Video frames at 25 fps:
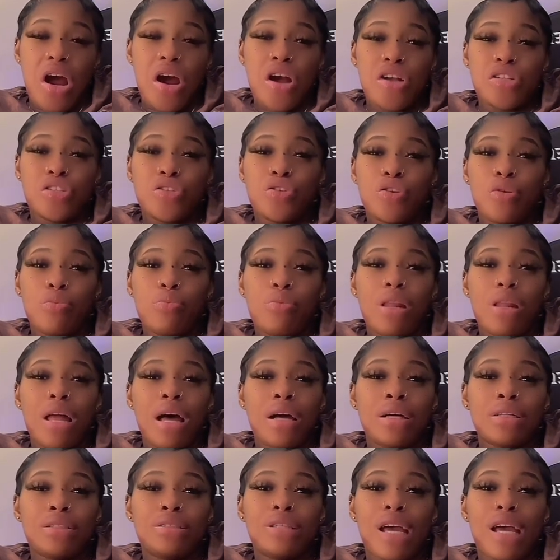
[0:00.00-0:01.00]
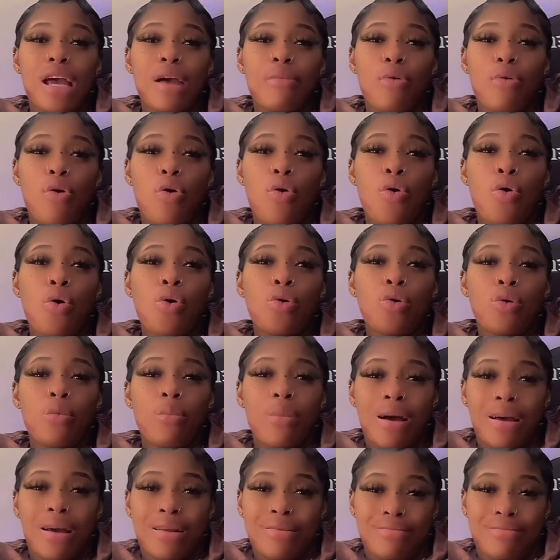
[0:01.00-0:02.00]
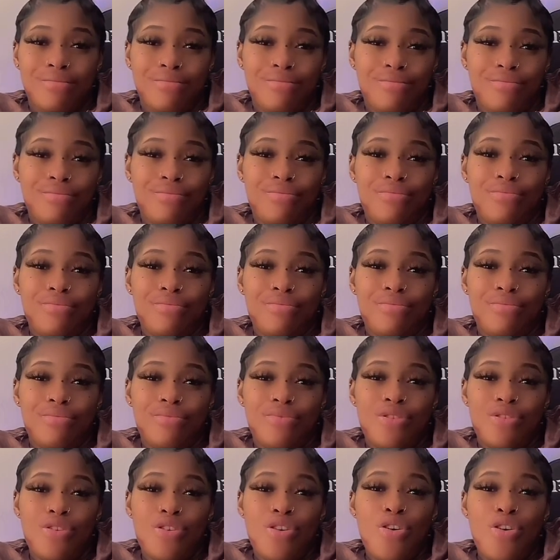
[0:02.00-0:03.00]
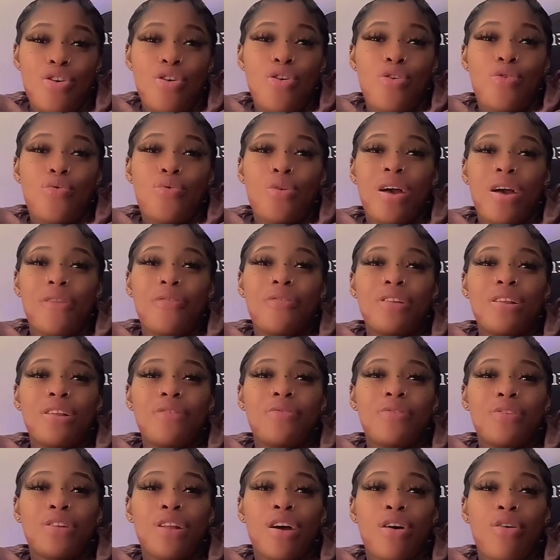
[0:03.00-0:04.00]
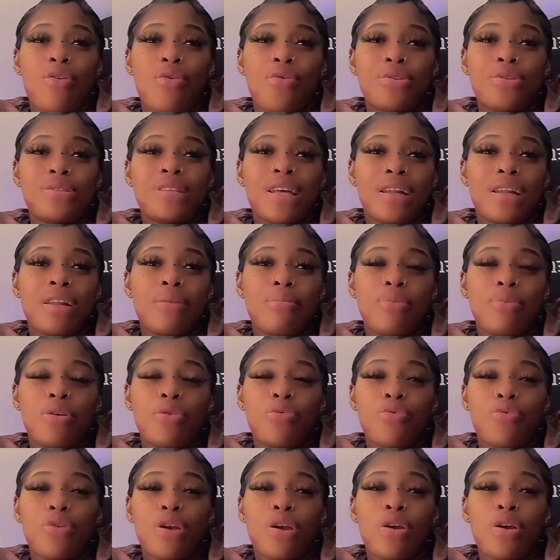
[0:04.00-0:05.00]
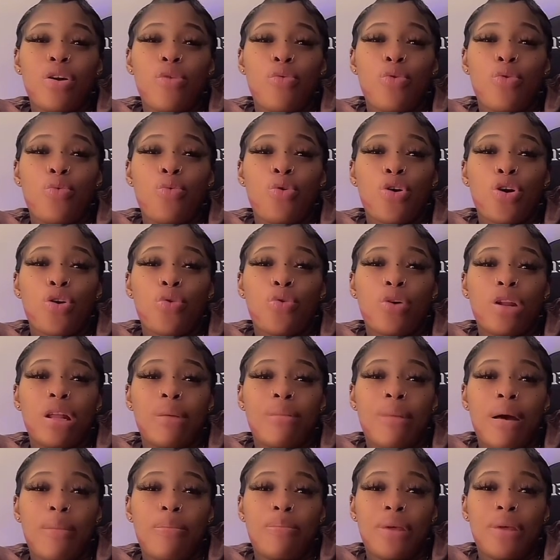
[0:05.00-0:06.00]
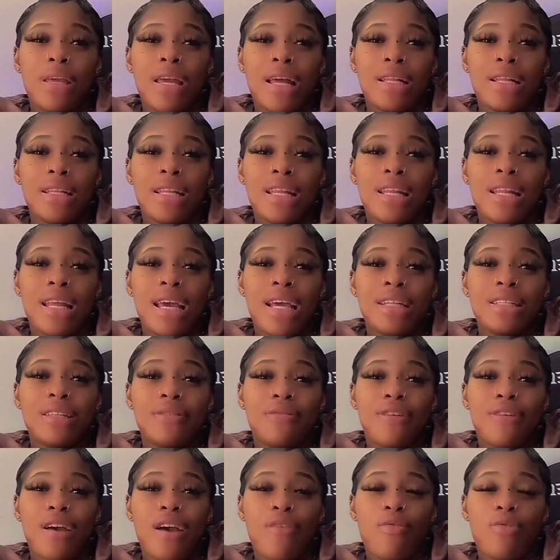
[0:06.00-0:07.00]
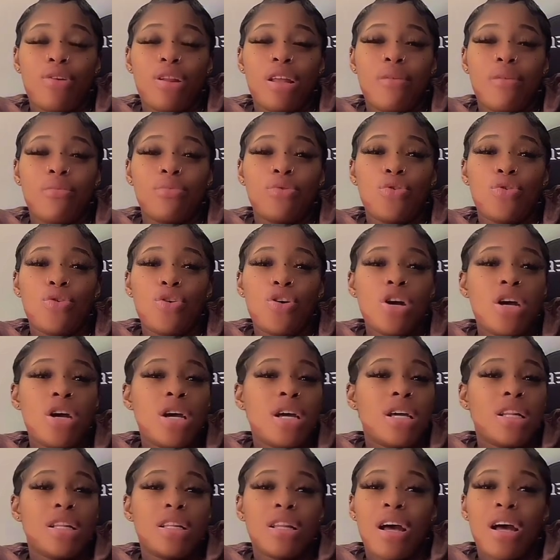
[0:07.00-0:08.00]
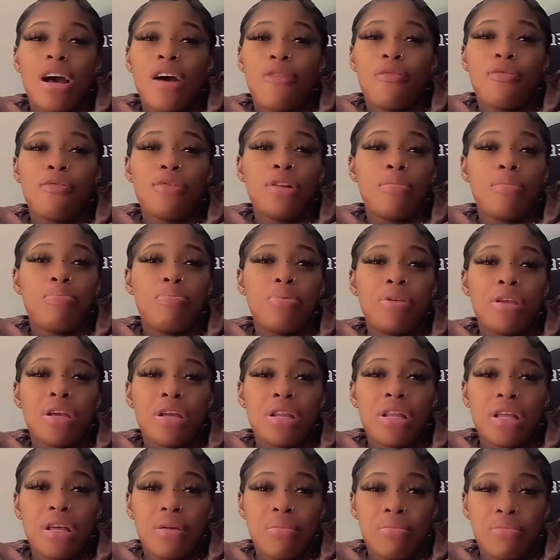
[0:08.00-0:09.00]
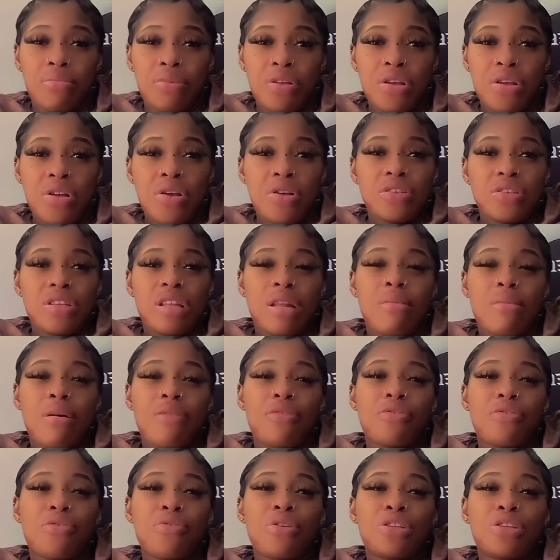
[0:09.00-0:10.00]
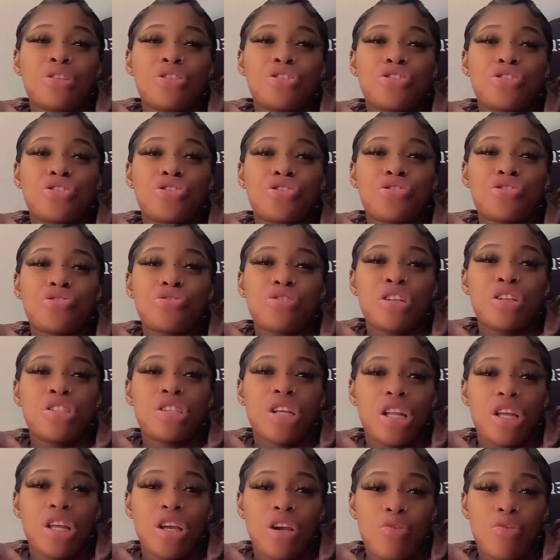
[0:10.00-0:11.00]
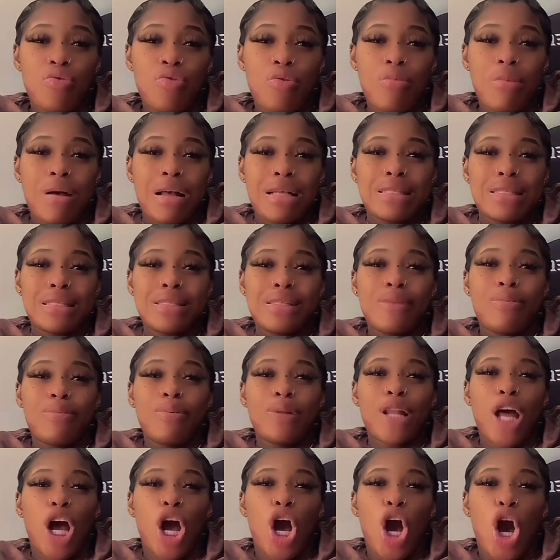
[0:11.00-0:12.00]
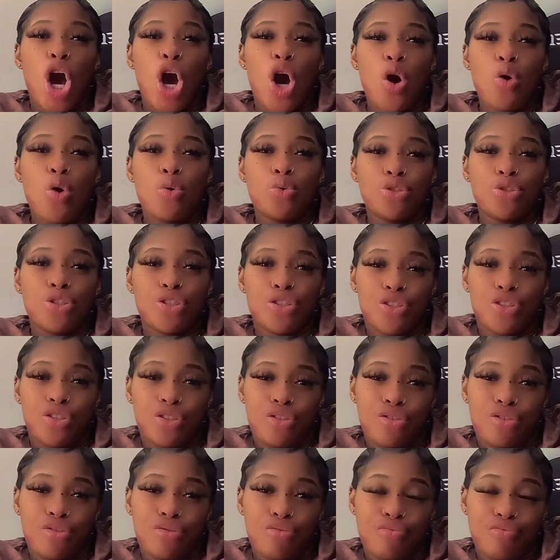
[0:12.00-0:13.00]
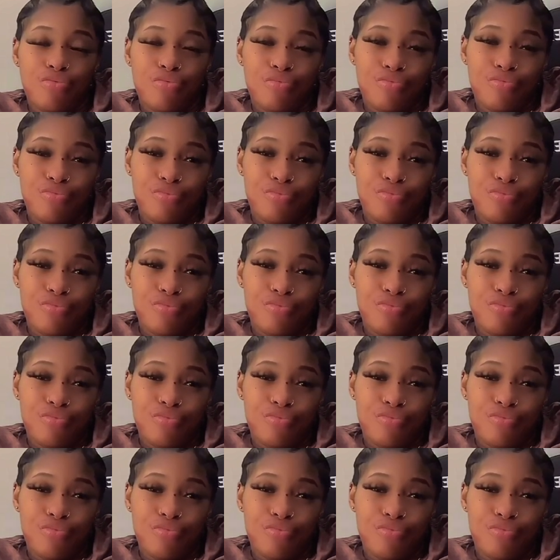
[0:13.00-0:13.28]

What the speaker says: Or some long time old man. We have to live in a house and we work with them a pay and the 95 of them do, not fully pay them. So them have to rent stranger in their room and sleep in a couch.